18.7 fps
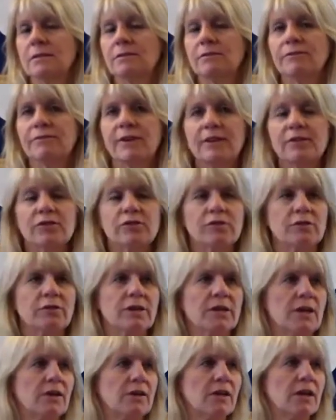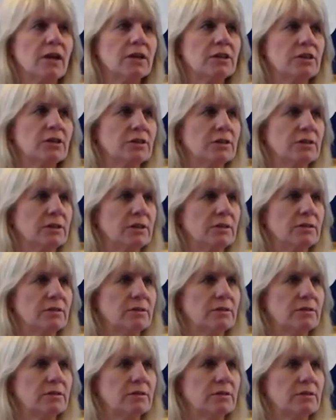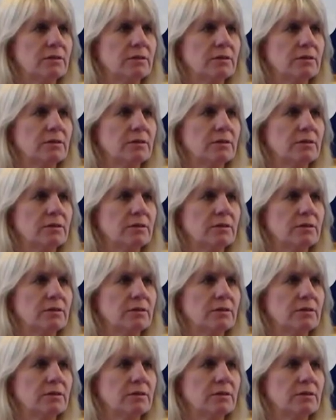They fester in our consciousness.